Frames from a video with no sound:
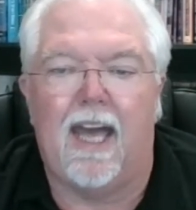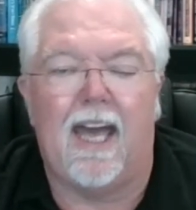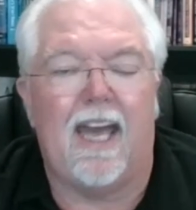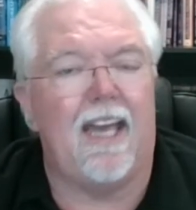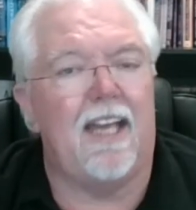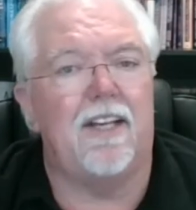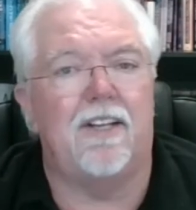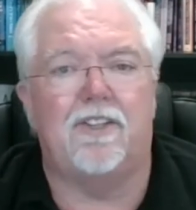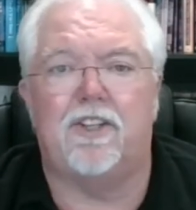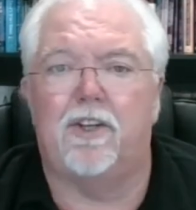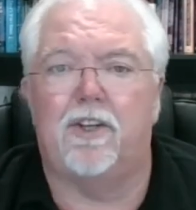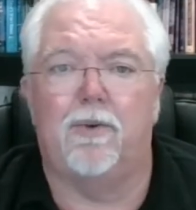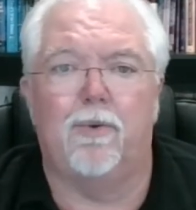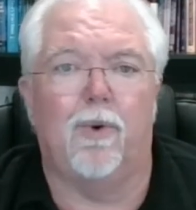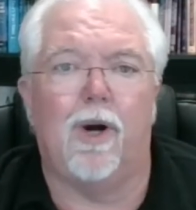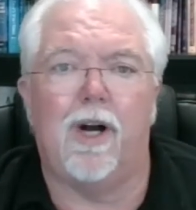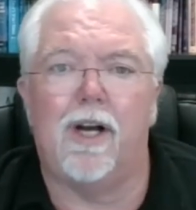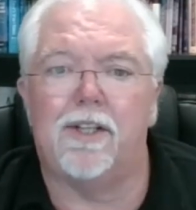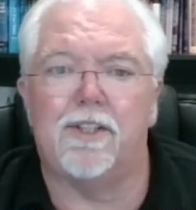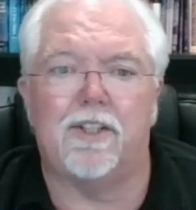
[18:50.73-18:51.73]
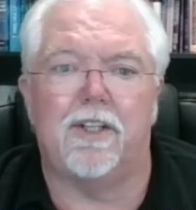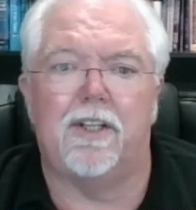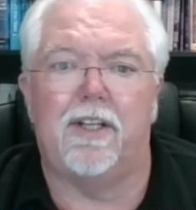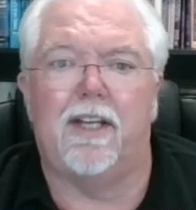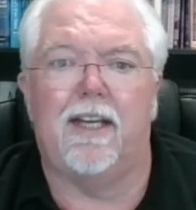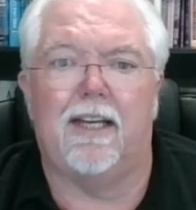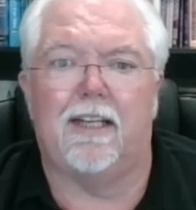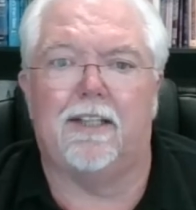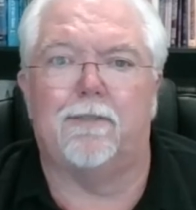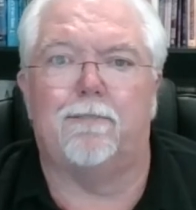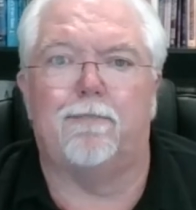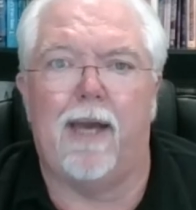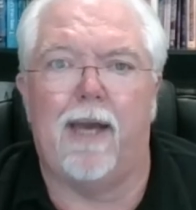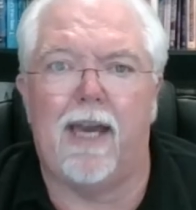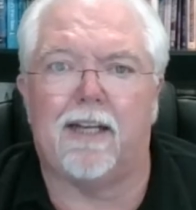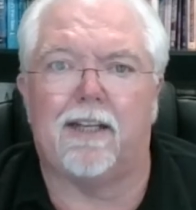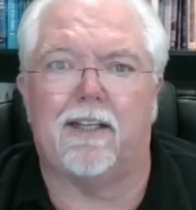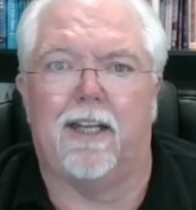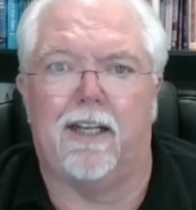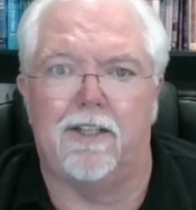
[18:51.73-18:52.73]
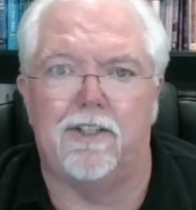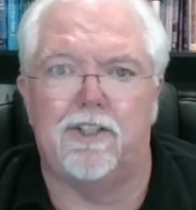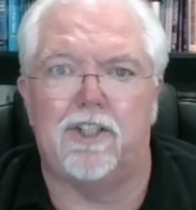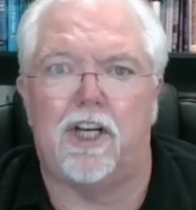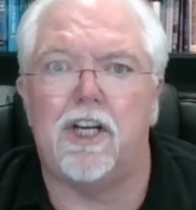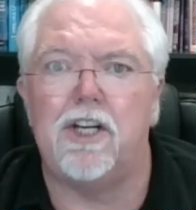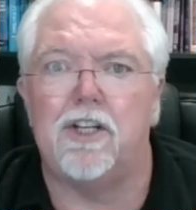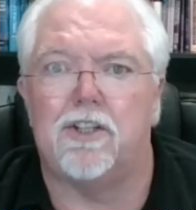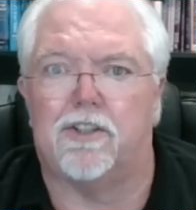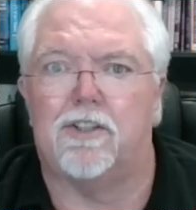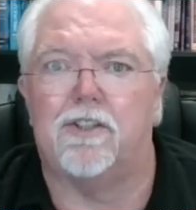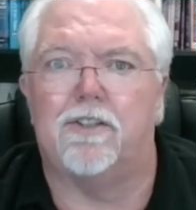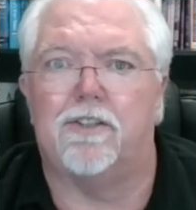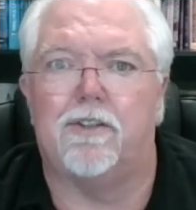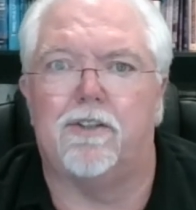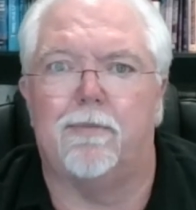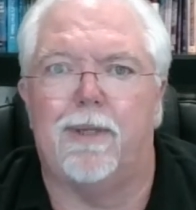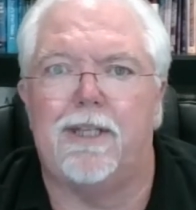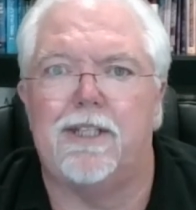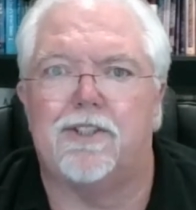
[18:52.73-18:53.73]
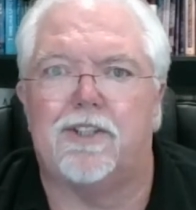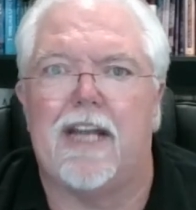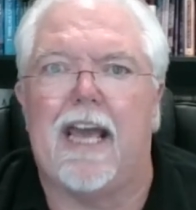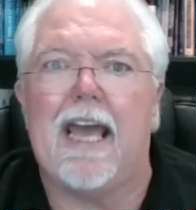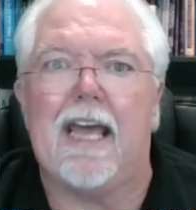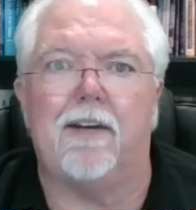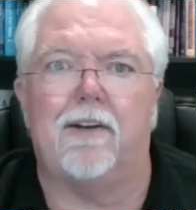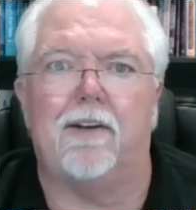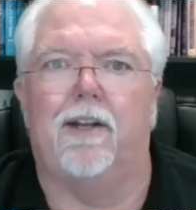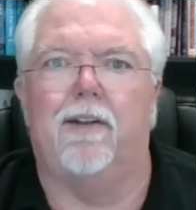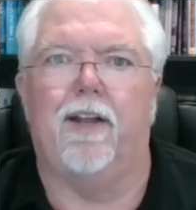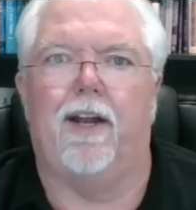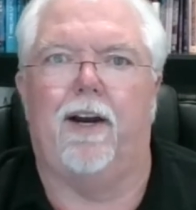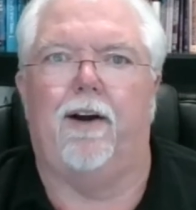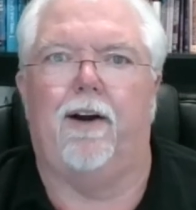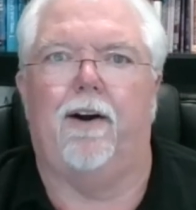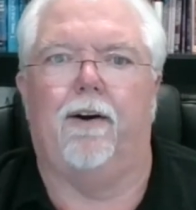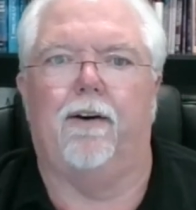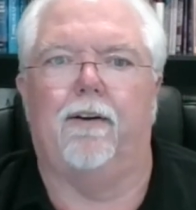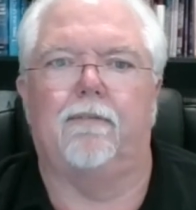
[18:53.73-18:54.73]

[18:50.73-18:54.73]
and she wasn't expecting Jesus to be standing there.